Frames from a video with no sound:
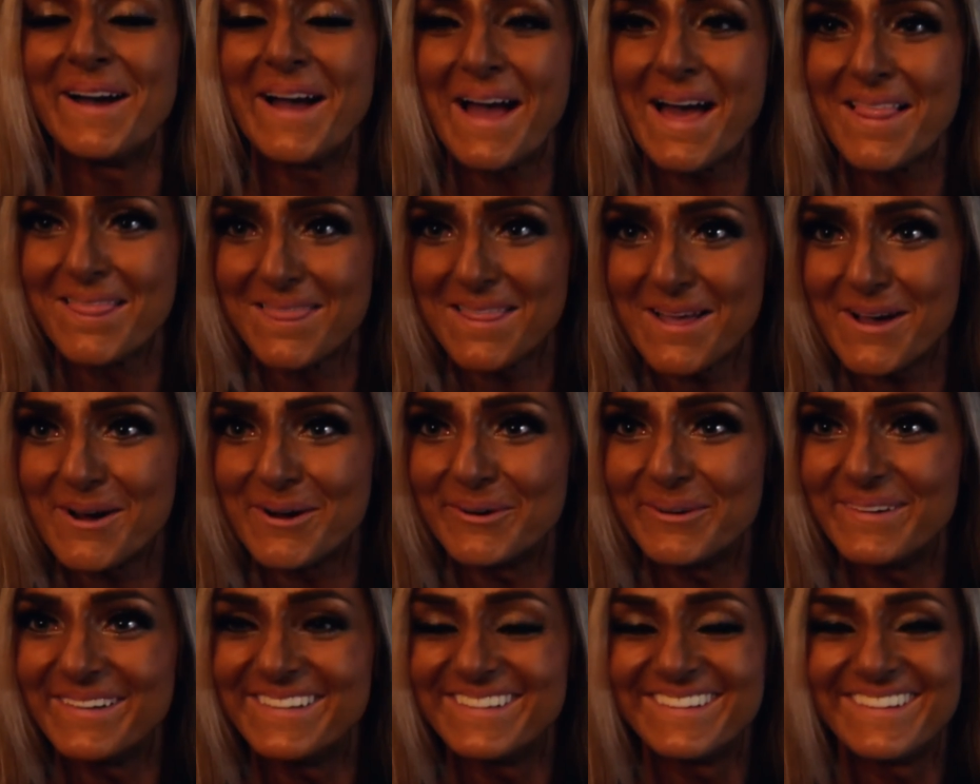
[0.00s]

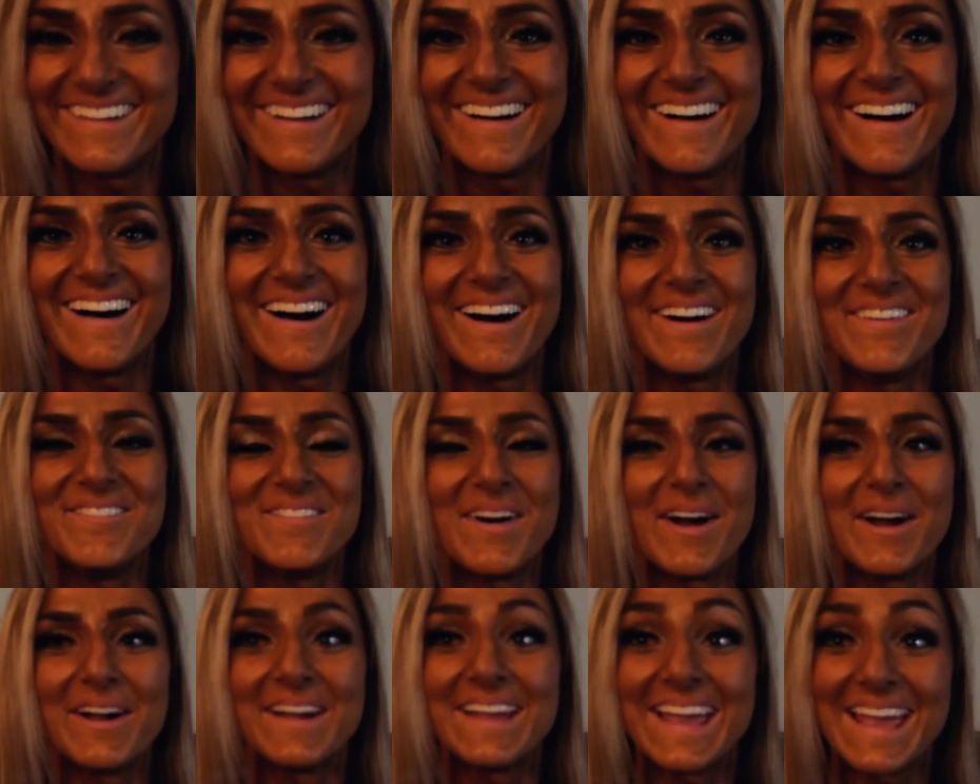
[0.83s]
Hello. Um,
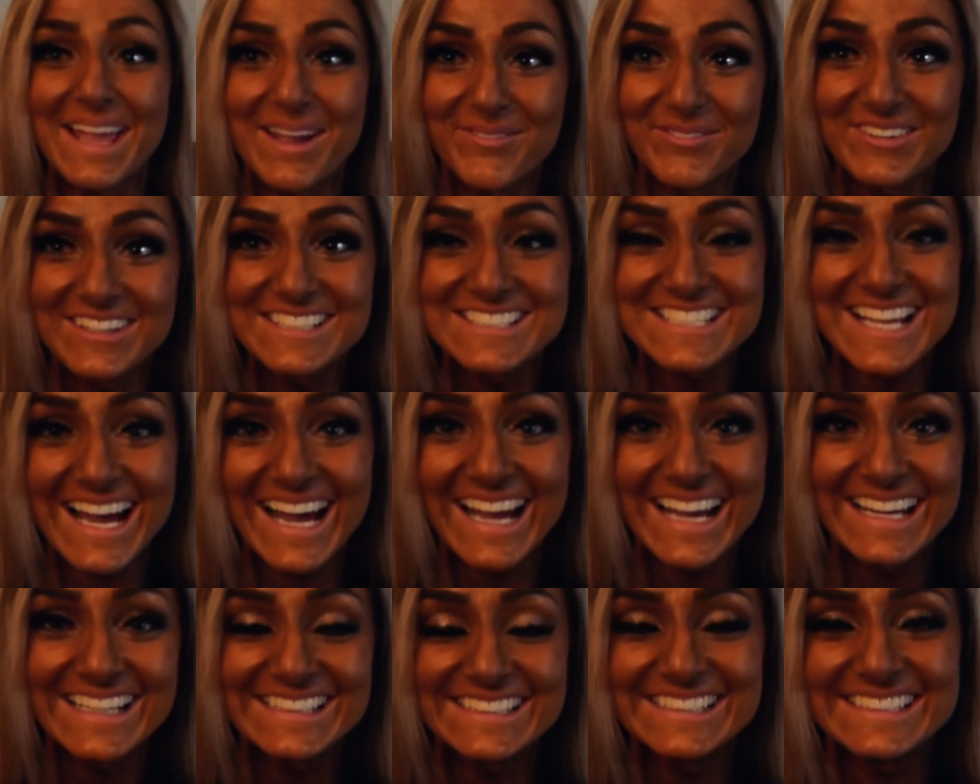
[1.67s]
our camera
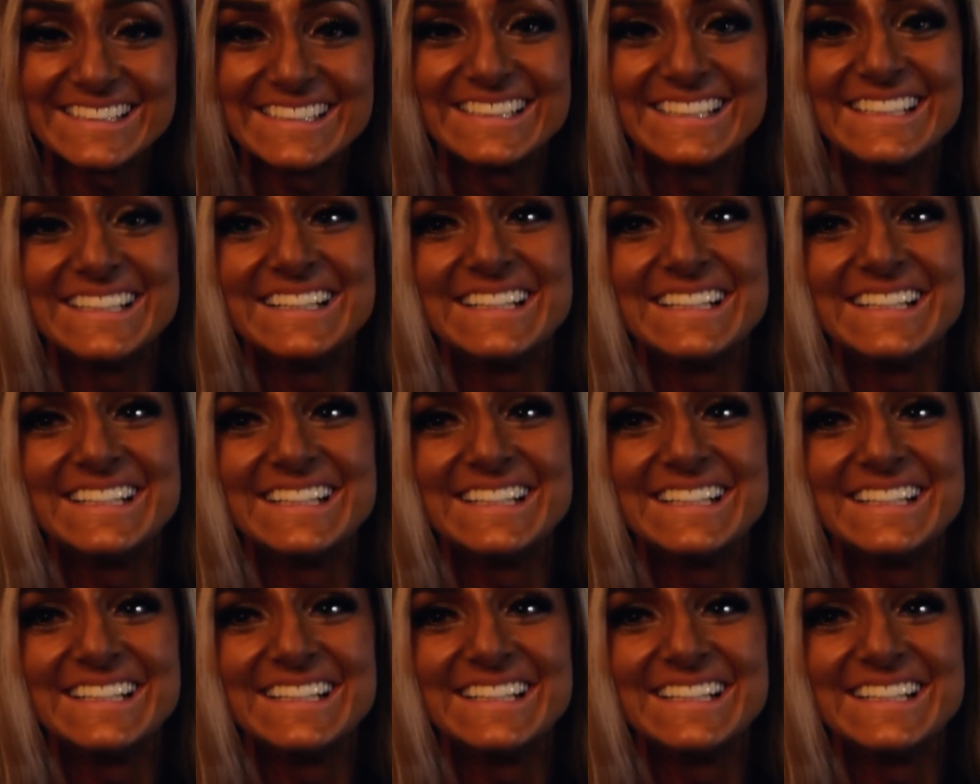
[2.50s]
died,